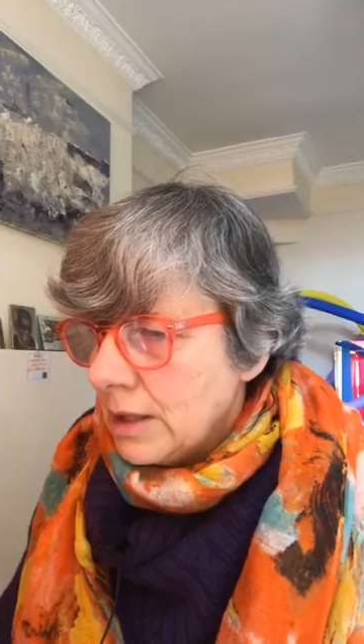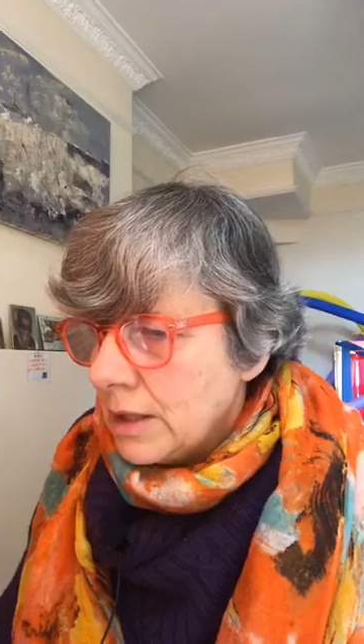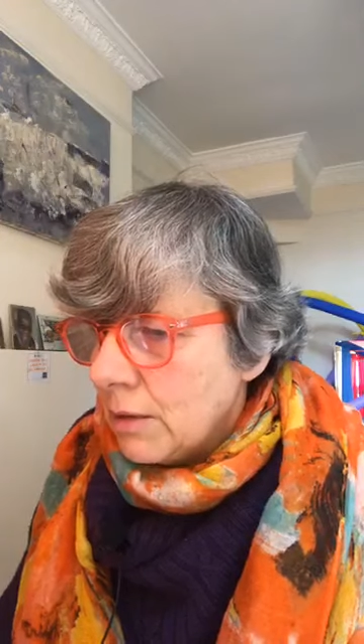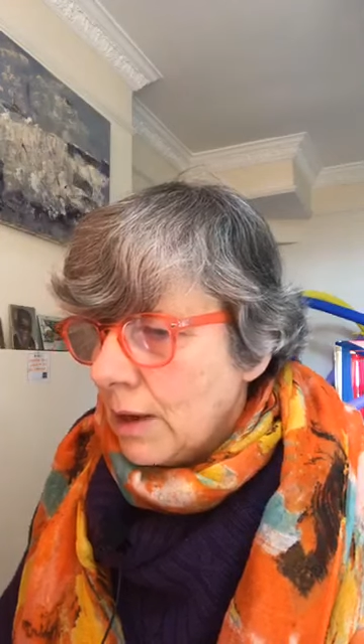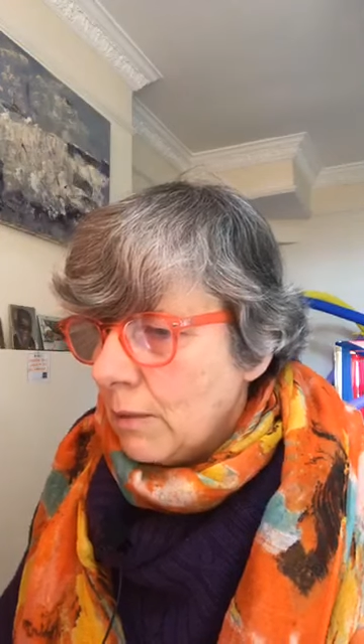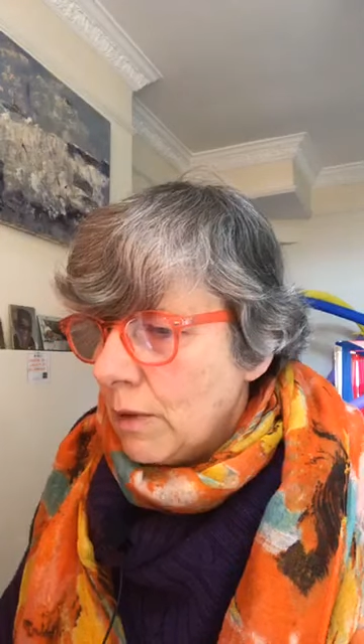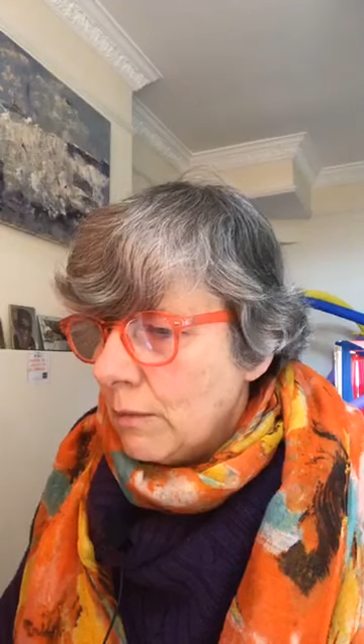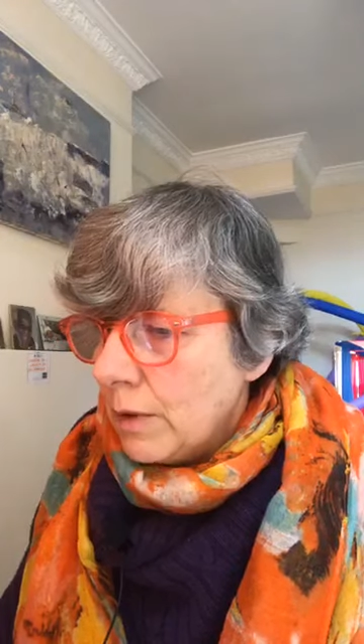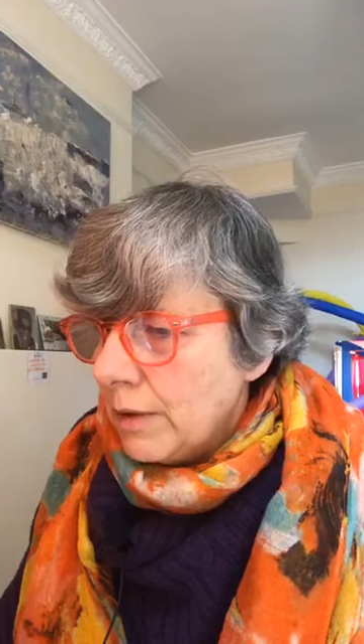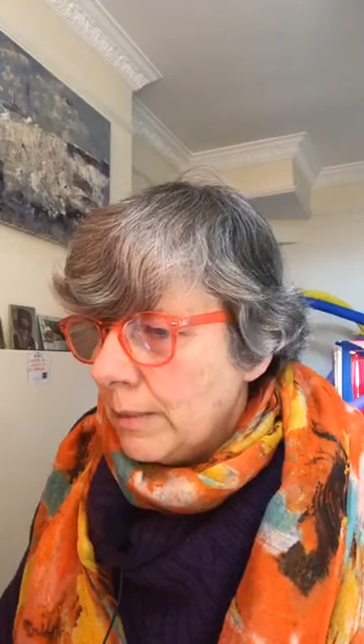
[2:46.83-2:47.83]
So I
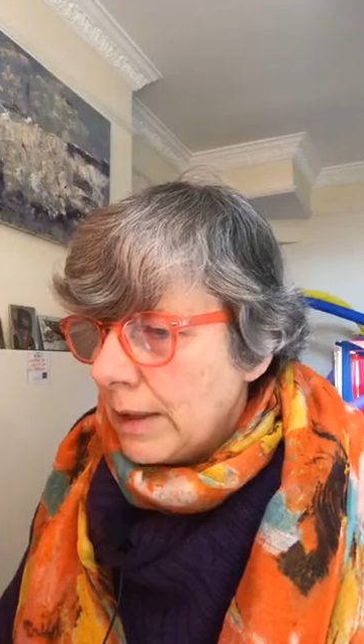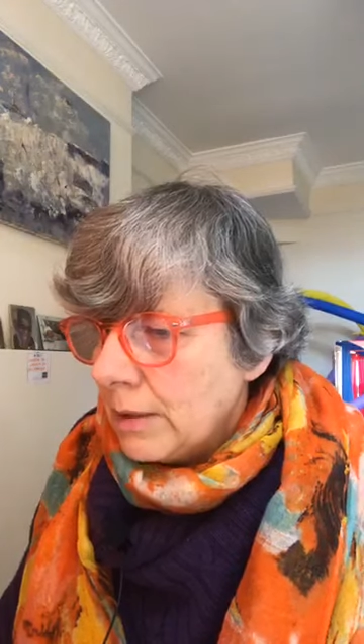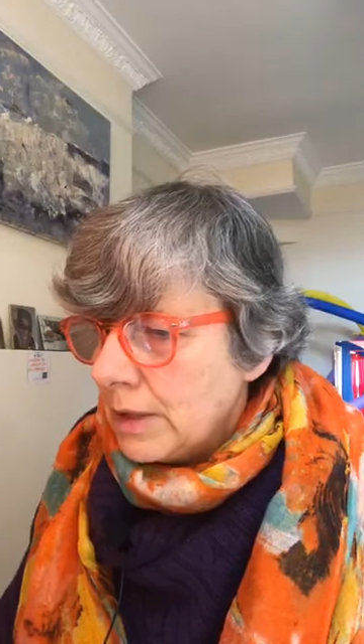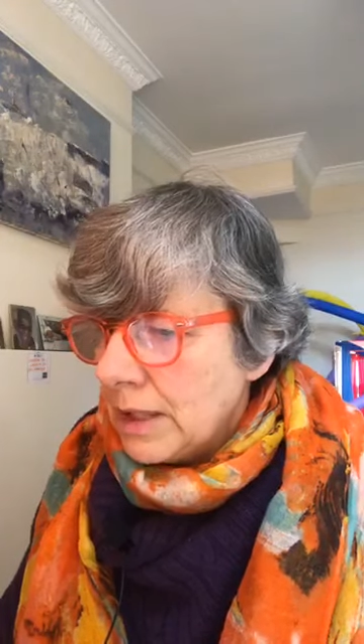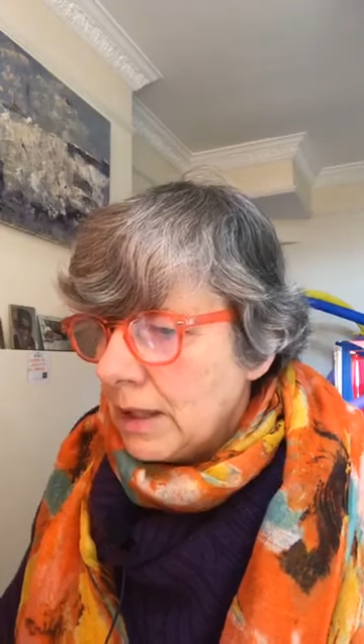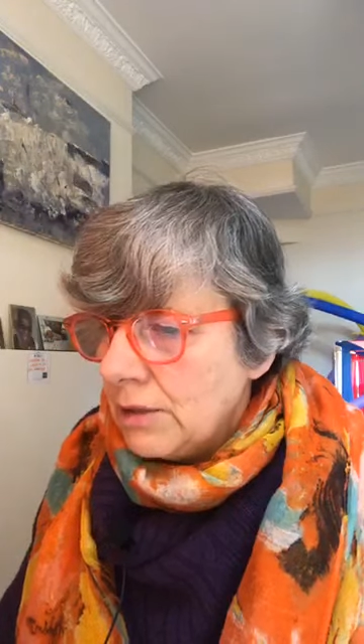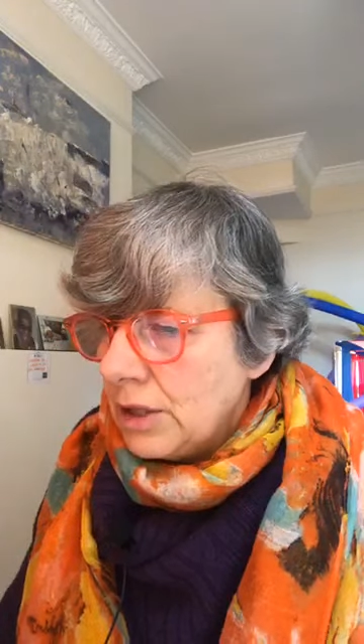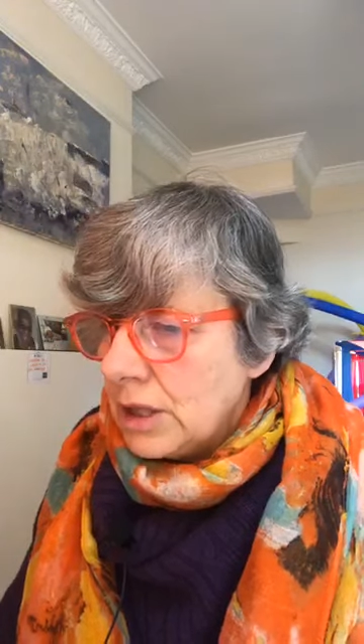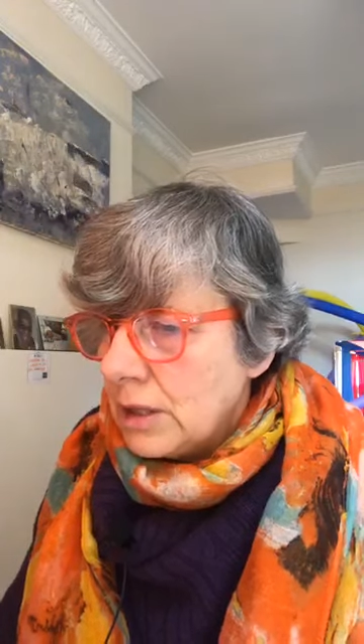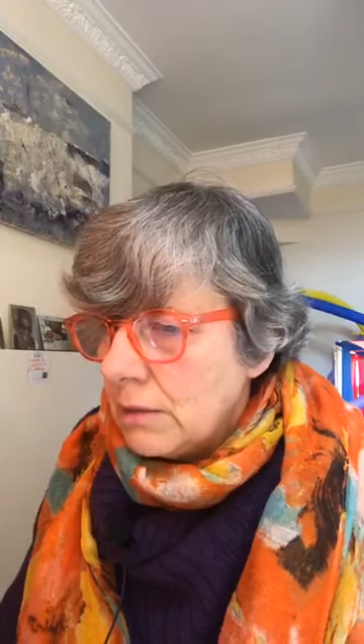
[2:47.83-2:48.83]
won't worry about it. I'll
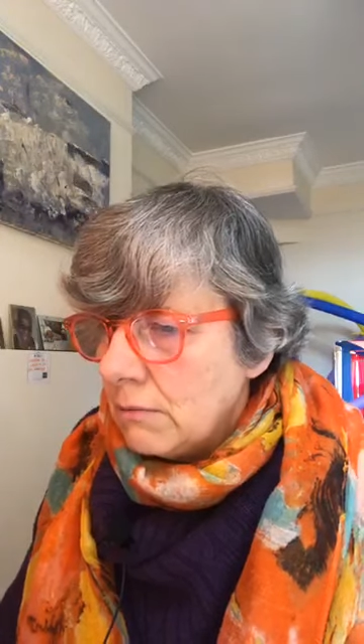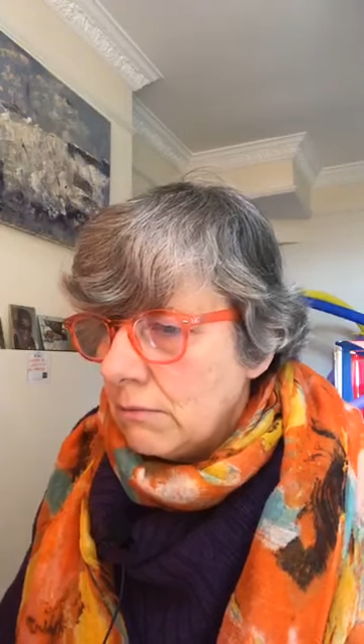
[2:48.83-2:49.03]
just...